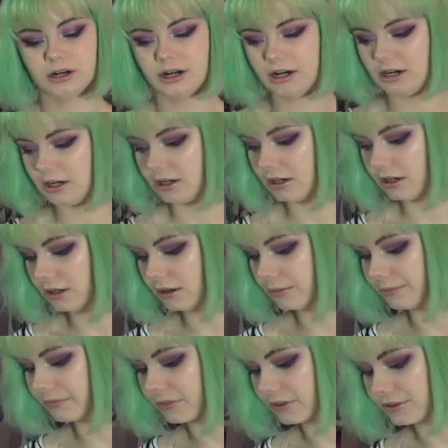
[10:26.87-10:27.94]

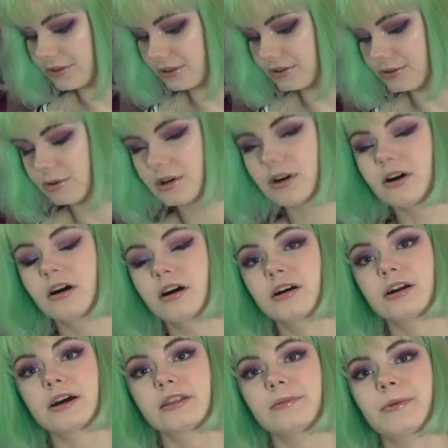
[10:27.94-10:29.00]
There's also a card
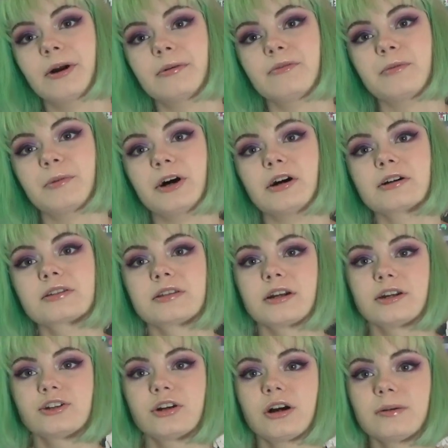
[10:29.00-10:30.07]
at the bottom of the box that
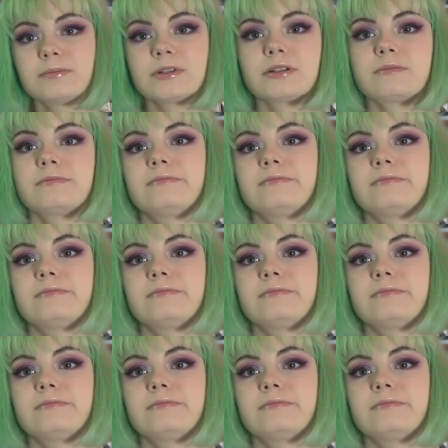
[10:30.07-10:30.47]
I dropped.